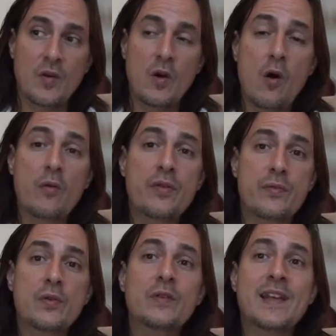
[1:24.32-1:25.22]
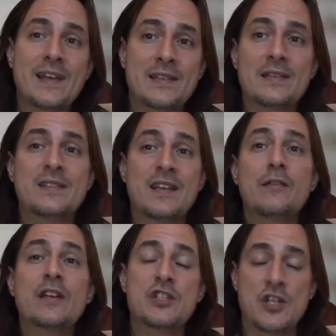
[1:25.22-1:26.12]
go through
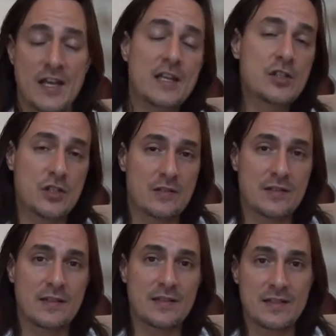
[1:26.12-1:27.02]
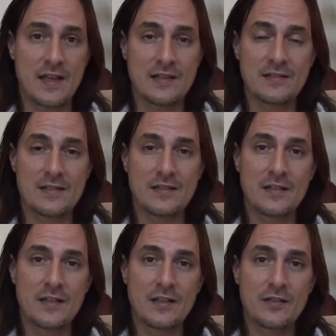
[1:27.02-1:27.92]
necessary changes, in a sense,
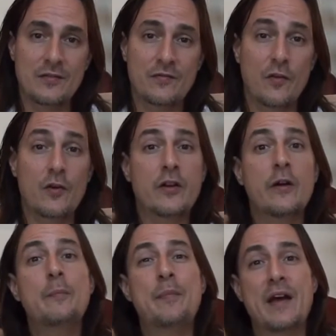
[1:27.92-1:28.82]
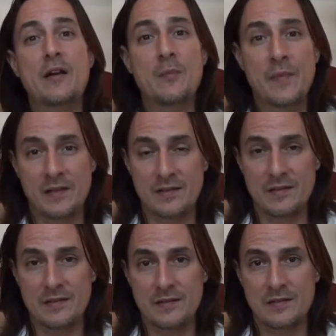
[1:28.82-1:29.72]
for their
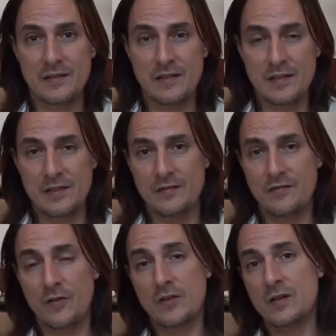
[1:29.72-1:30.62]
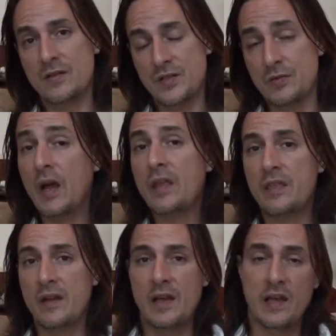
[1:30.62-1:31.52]
betterment, for their
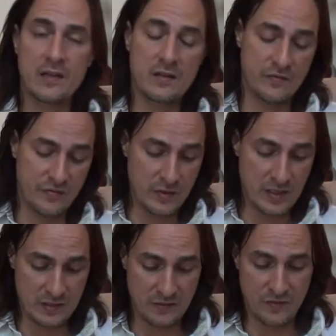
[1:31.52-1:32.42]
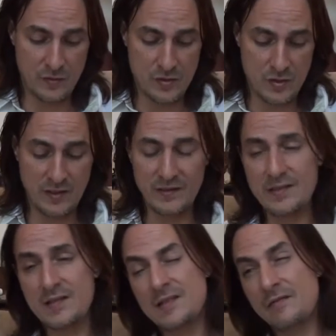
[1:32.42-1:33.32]
strengthening in the future. And
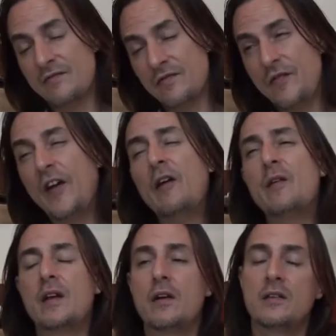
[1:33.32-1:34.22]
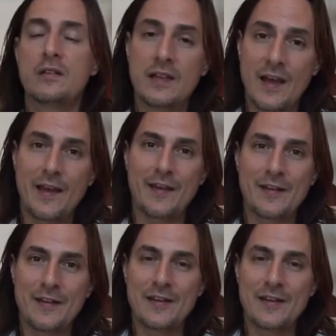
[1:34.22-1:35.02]
this is a very good day